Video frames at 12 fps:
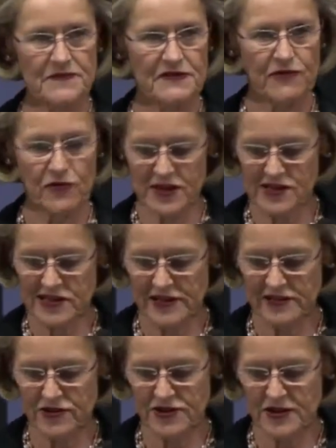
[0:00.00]
for his
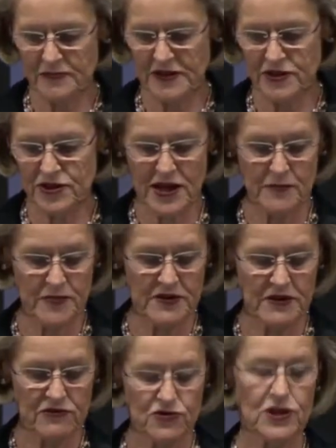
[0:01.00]
leadership in
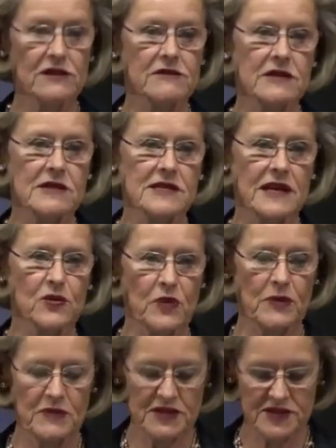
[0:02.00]
championing children's and
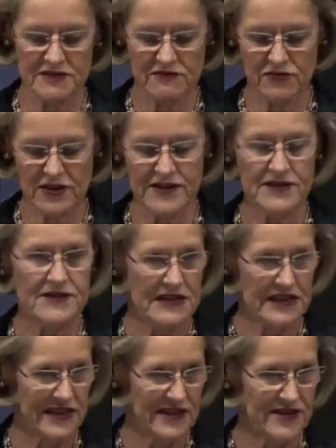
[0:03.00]
women's rights
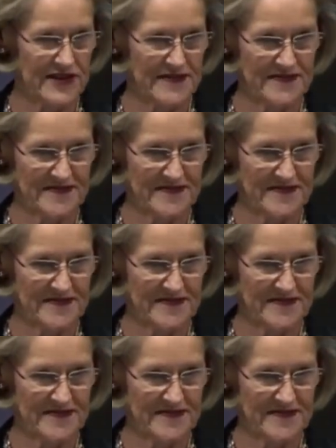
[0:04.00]
in India.